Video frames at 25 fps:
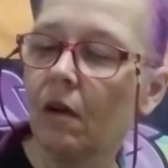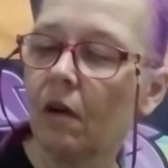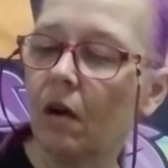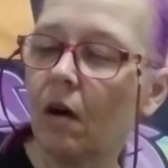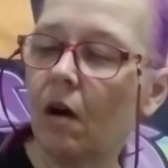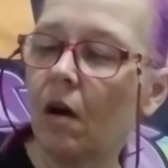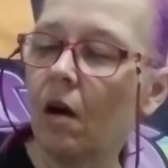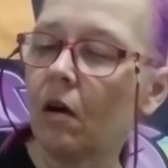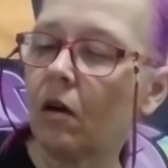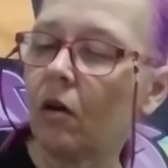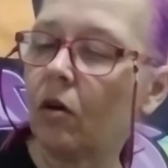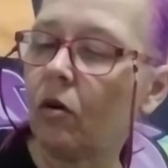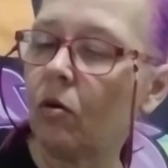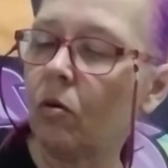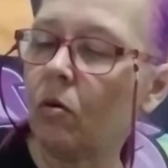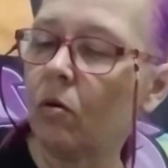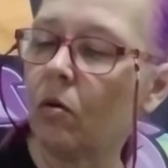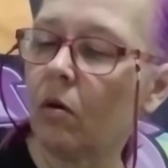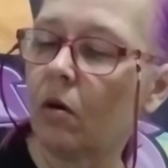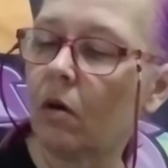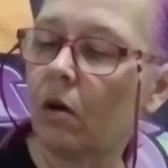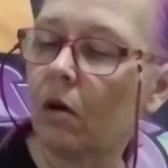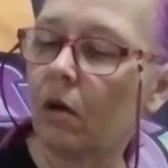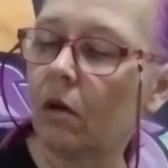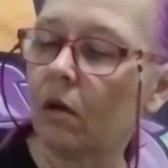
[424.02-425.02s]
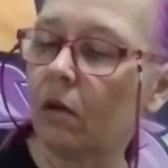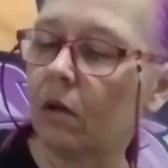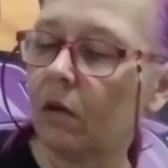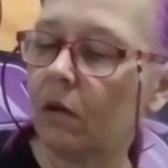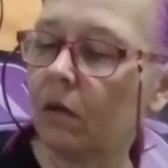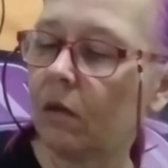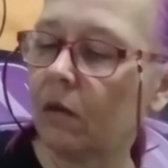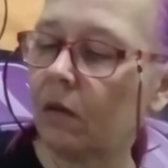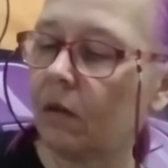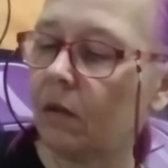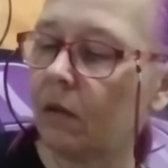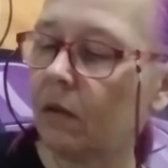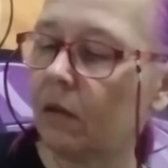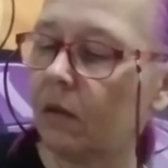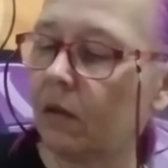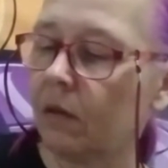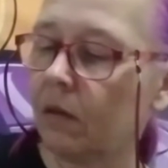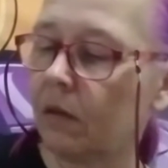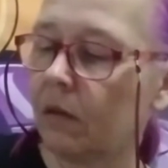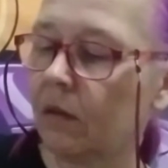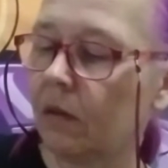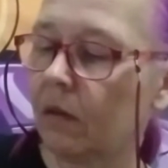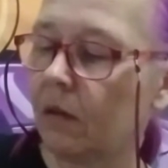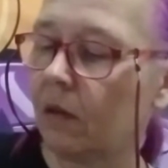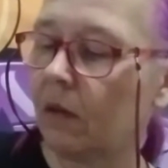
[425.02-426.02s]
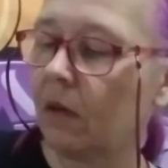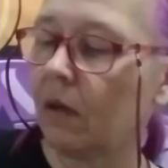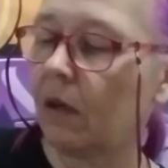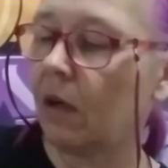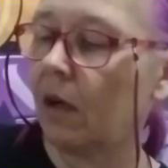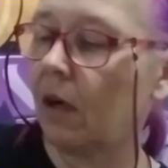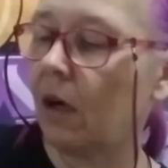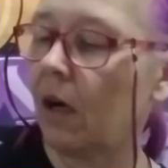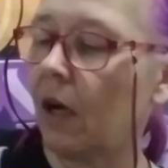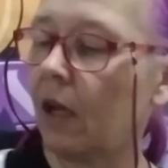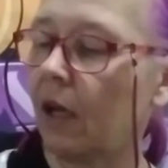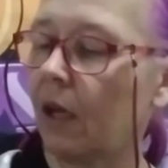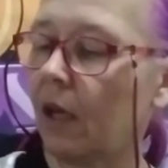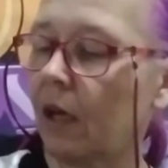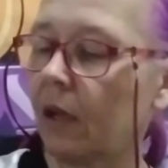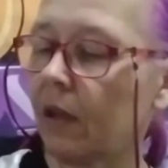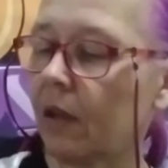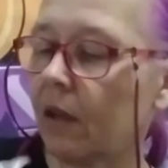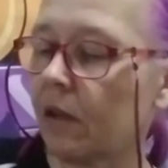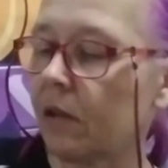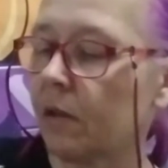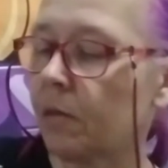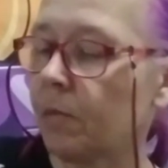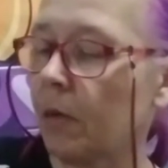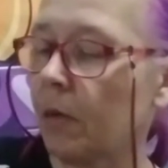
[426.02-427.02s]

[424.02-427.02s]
Oh, cool. I like this